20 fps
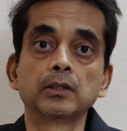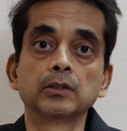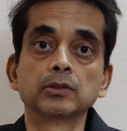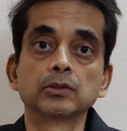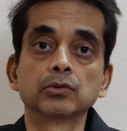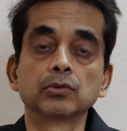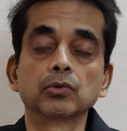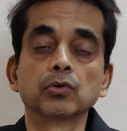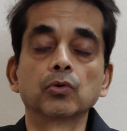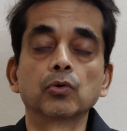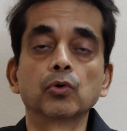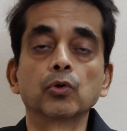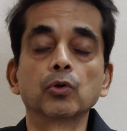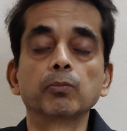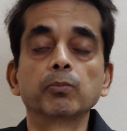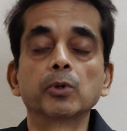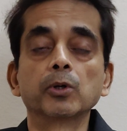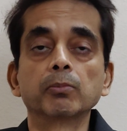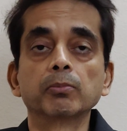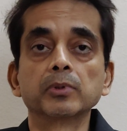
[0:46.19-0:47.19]
So the whole
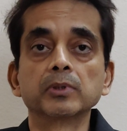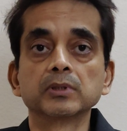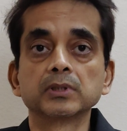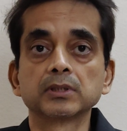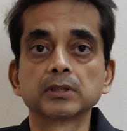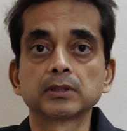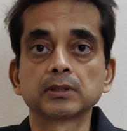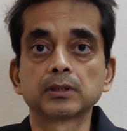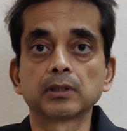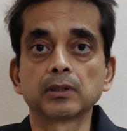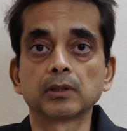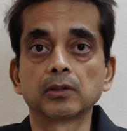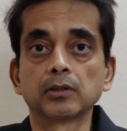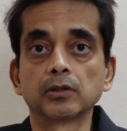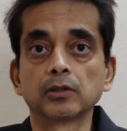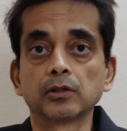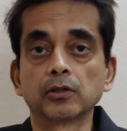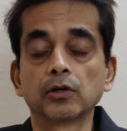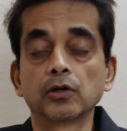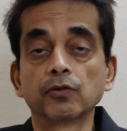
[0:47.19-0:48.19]
purpose
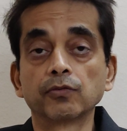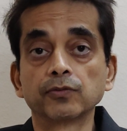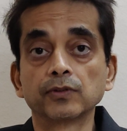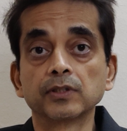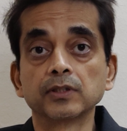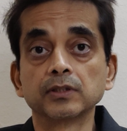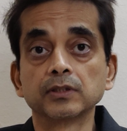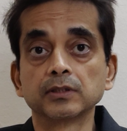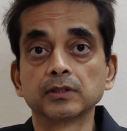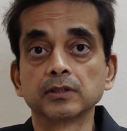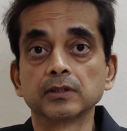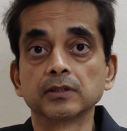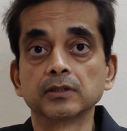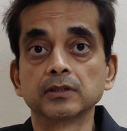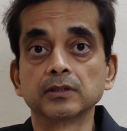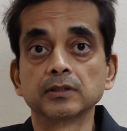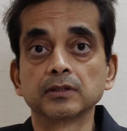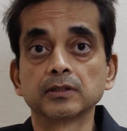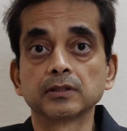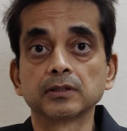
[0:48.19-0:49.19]
of this
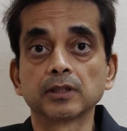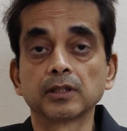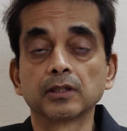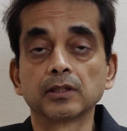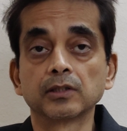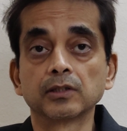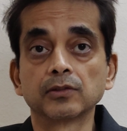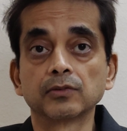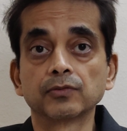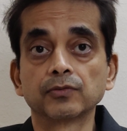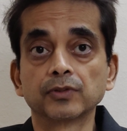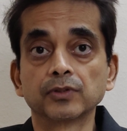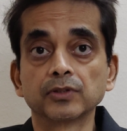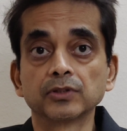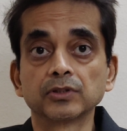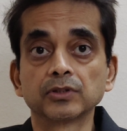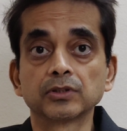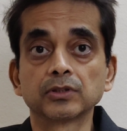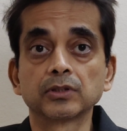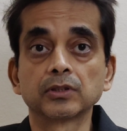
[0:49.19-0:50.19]
is
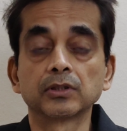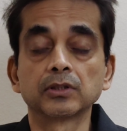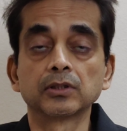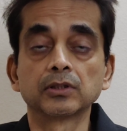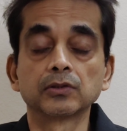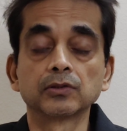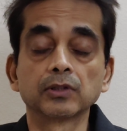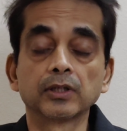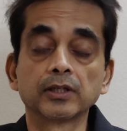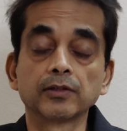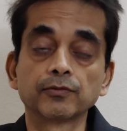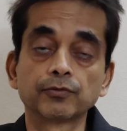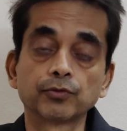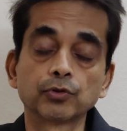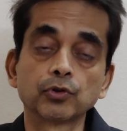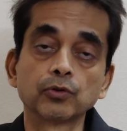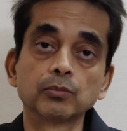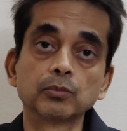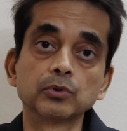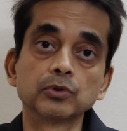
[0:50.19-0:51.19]
first and
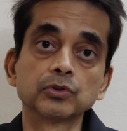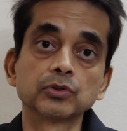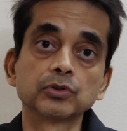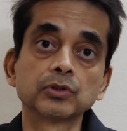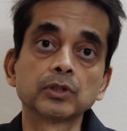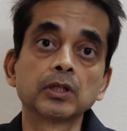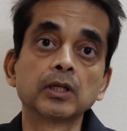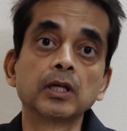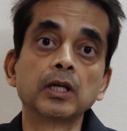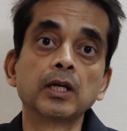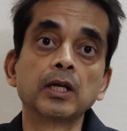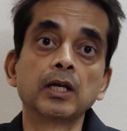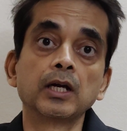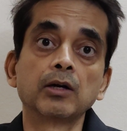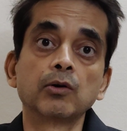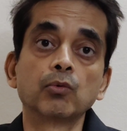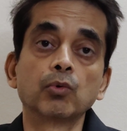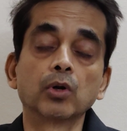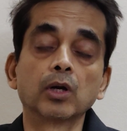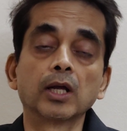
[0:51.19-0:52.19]
foremost,
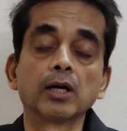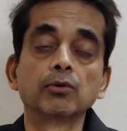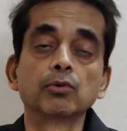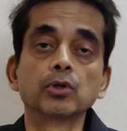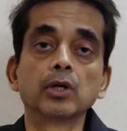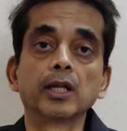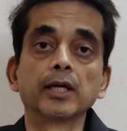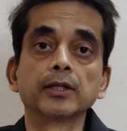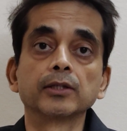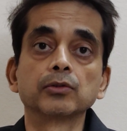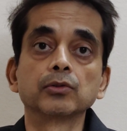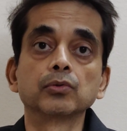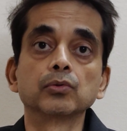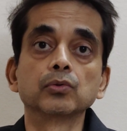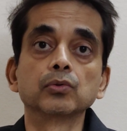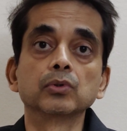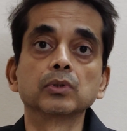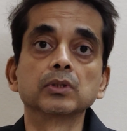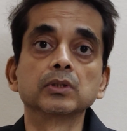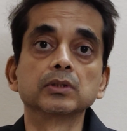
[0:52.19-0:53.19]
what I would like to
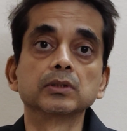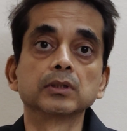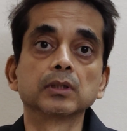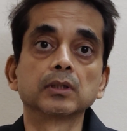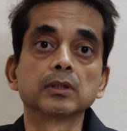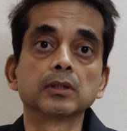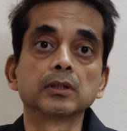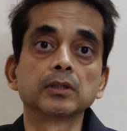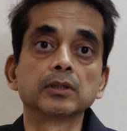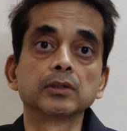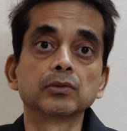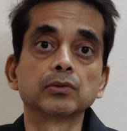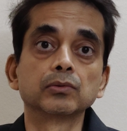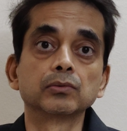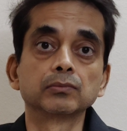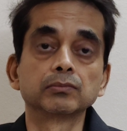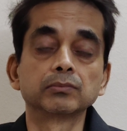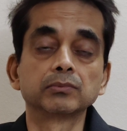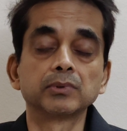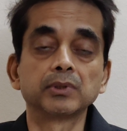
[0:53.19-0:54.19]
do is
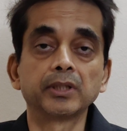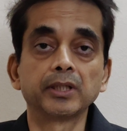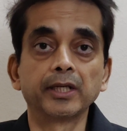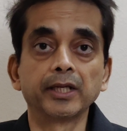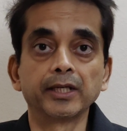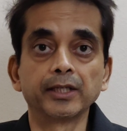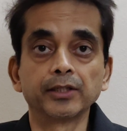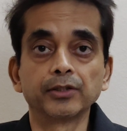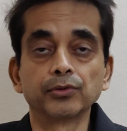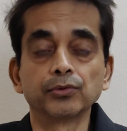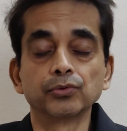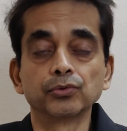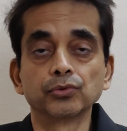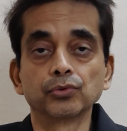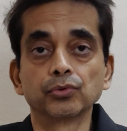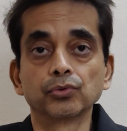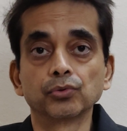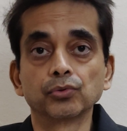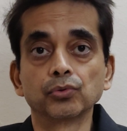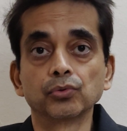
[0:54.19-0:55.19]
take you
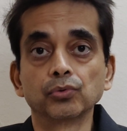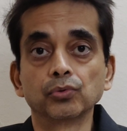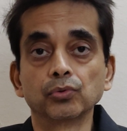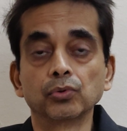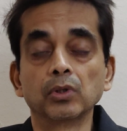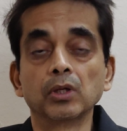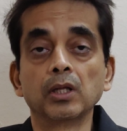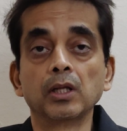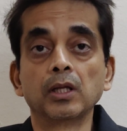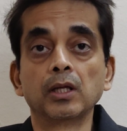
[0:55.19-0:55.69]
through